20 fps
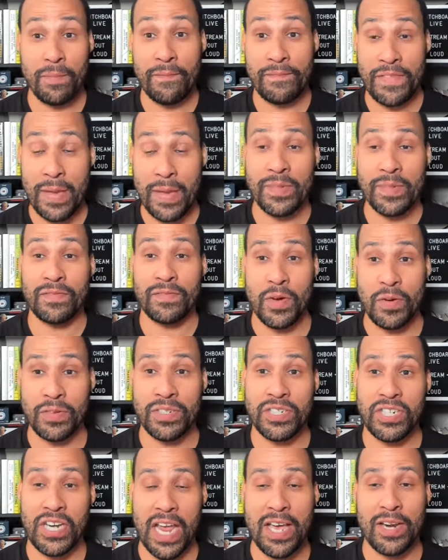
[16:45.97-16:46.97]
famous
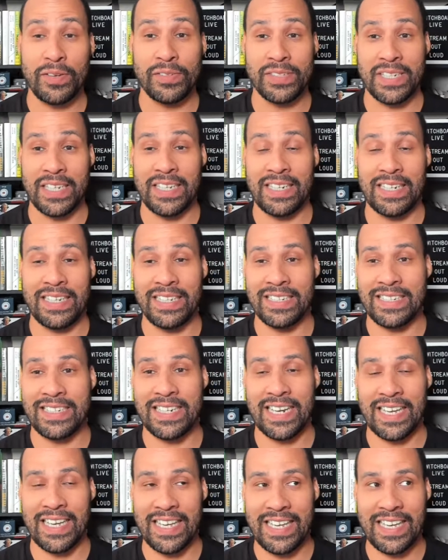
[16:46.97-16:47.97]
folks' channels. And
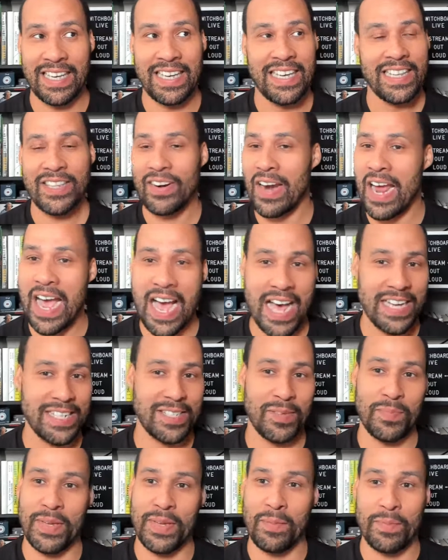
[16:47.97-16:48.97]
it's like, there
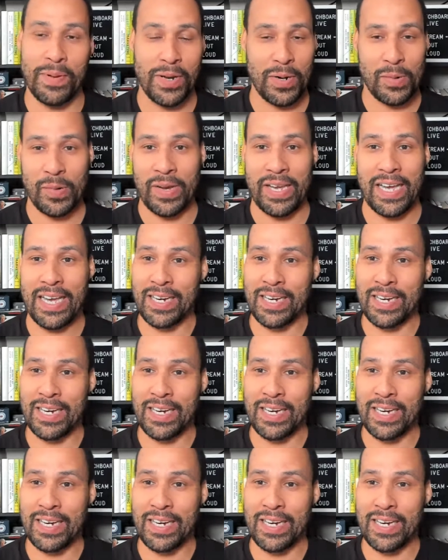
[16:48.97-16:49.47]
has to be a better way.